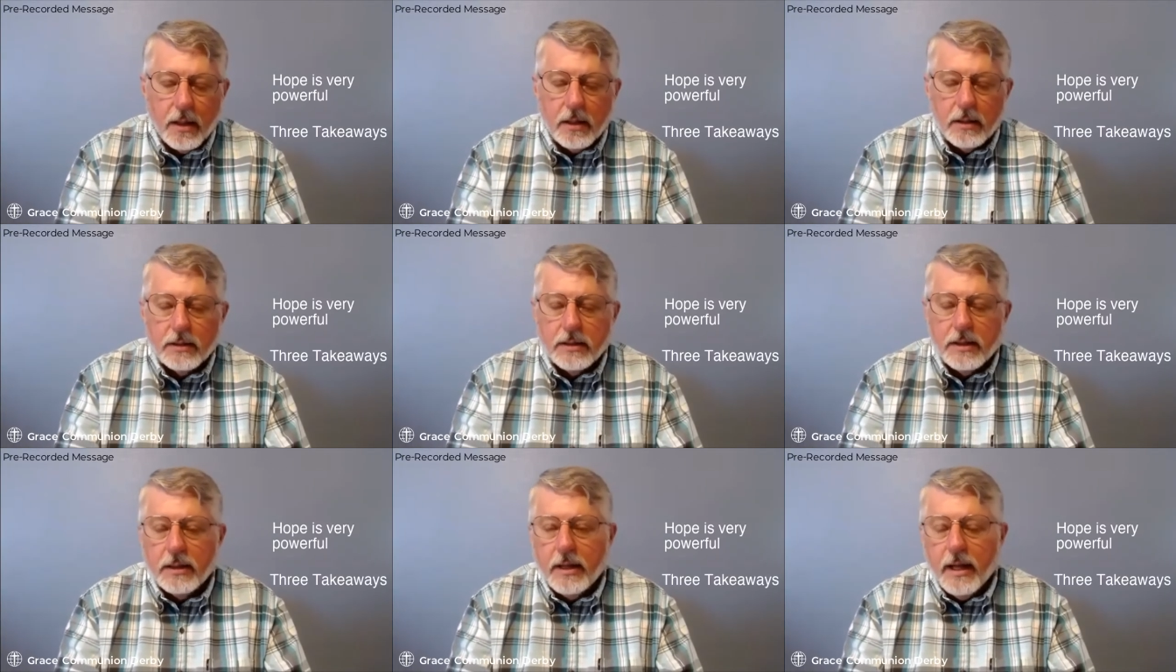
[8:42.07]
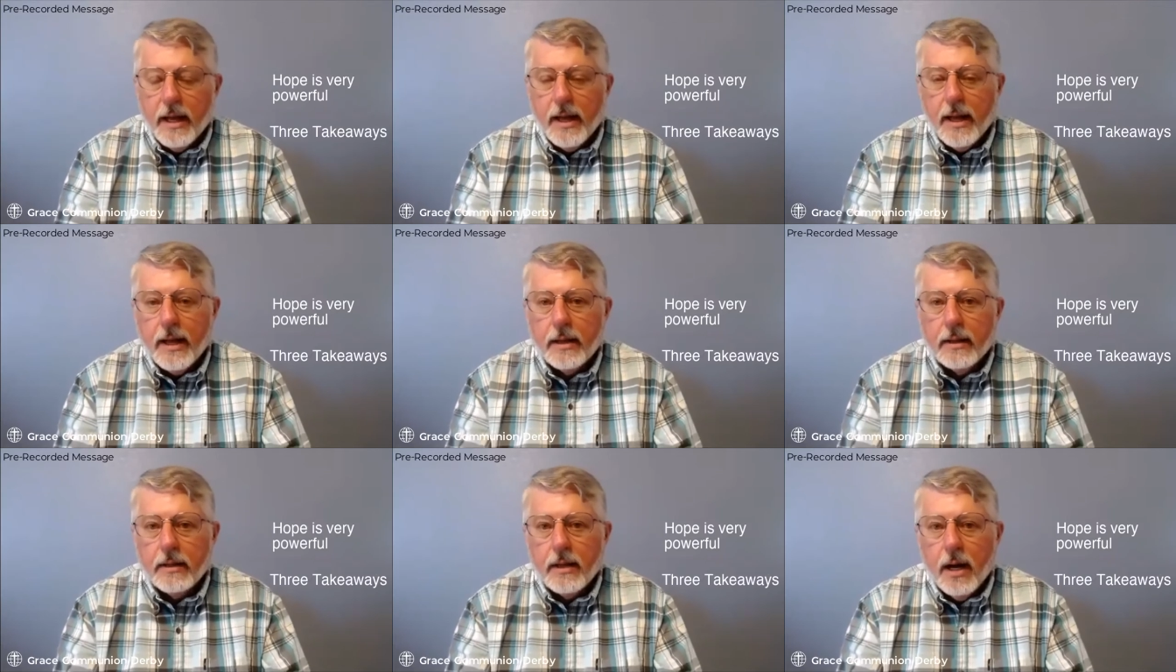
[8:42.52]

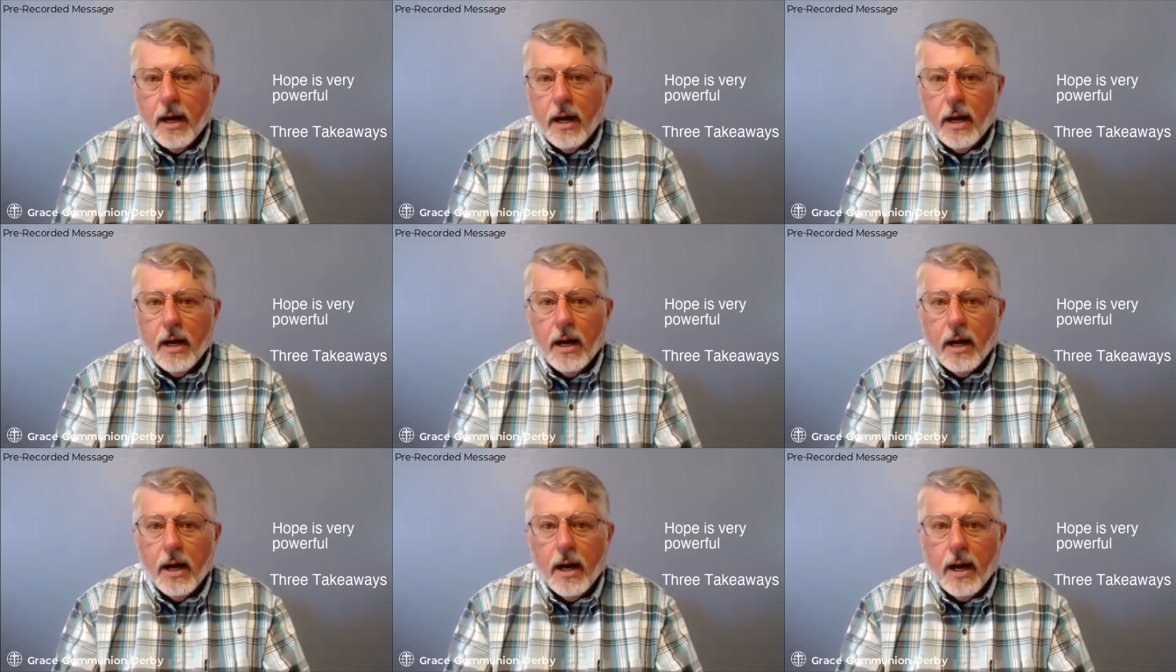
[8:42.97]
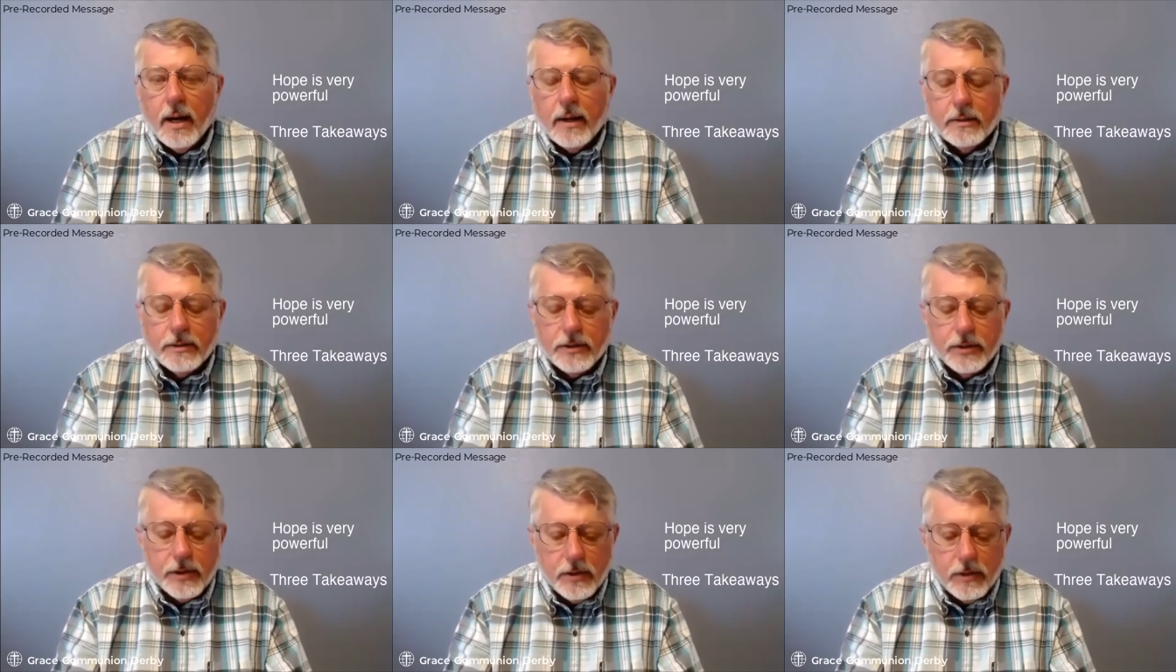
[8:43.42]
Today uh, I
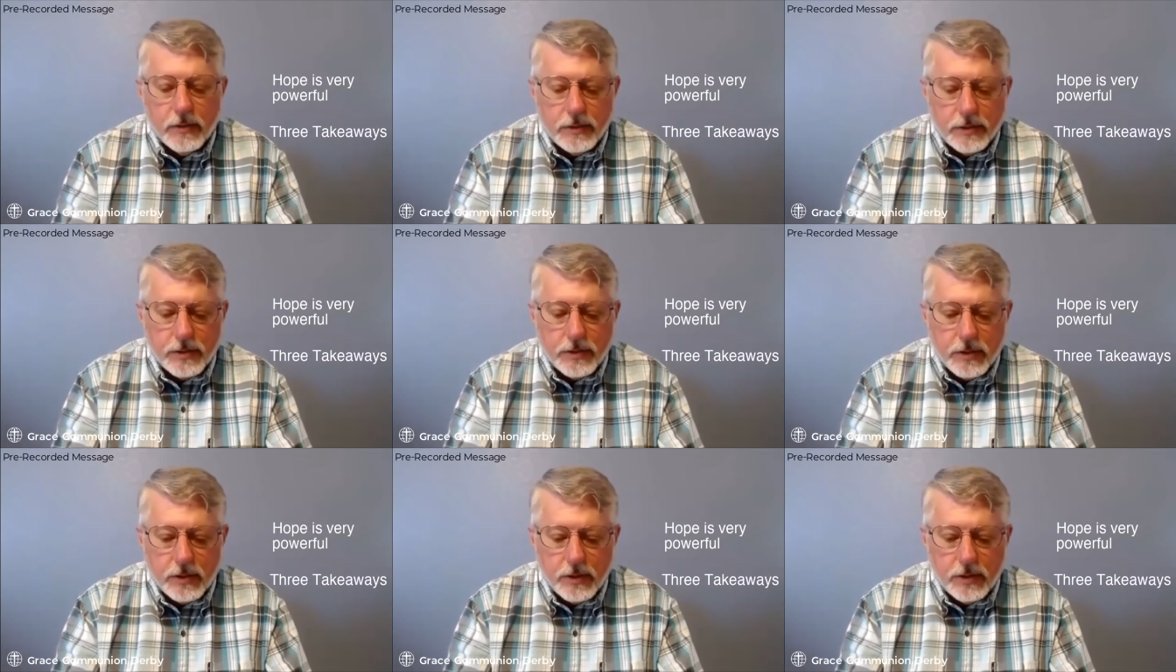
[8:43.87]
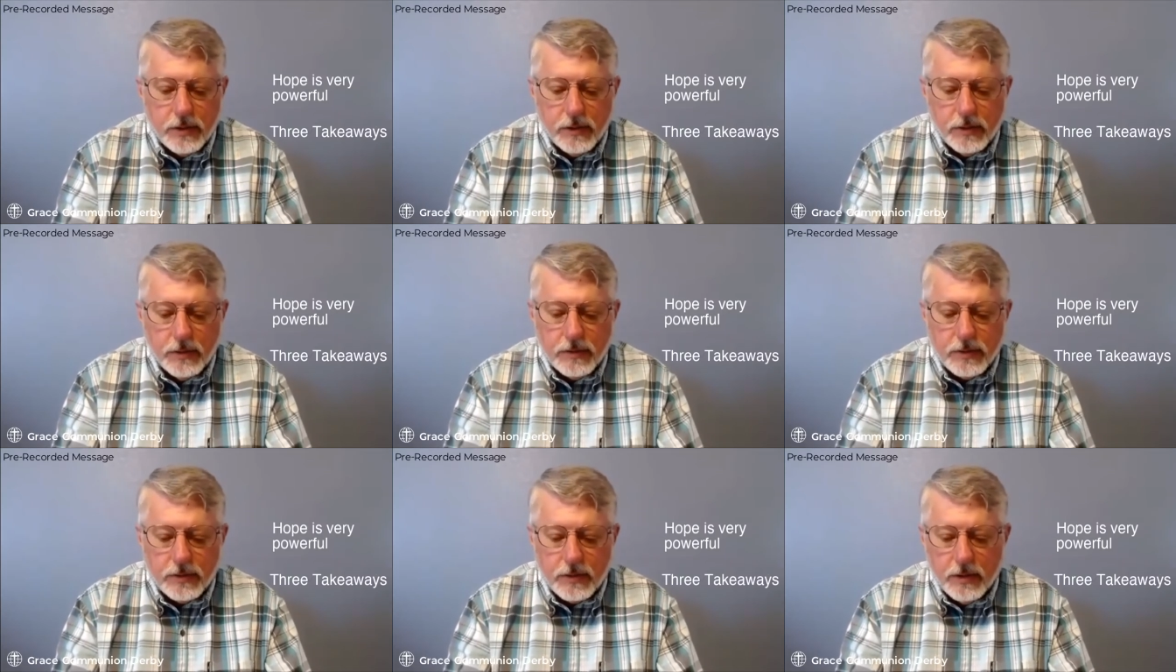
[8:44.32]
chose to
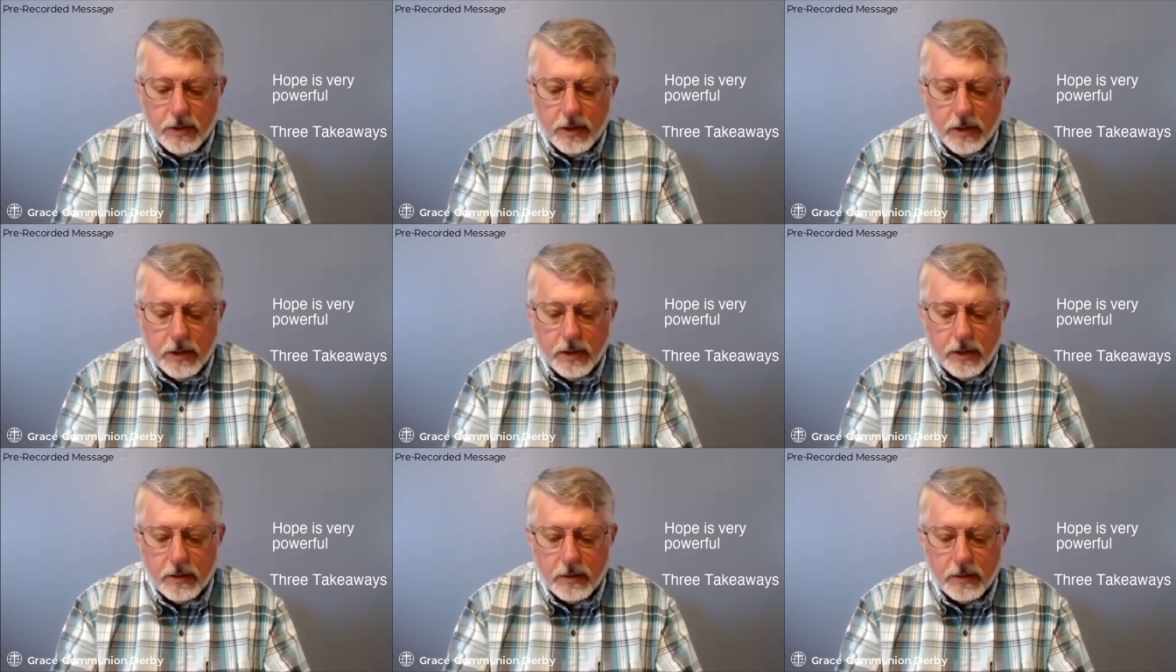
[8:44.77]
use the